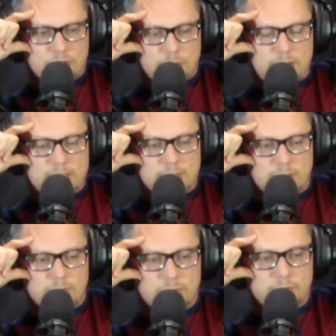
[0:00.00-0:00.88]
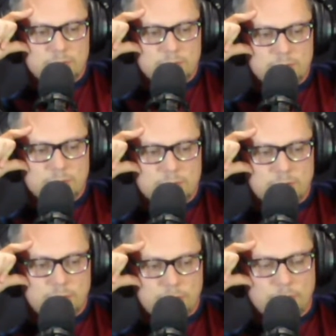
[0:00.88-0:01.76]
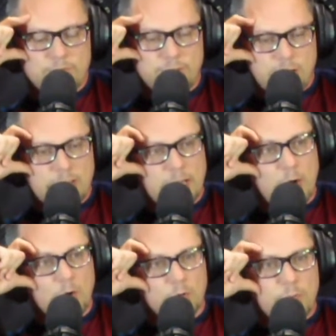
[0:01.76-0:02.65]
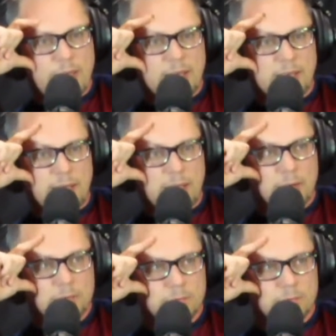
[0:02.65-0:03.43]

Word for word: to myself, you're a fucking old man now.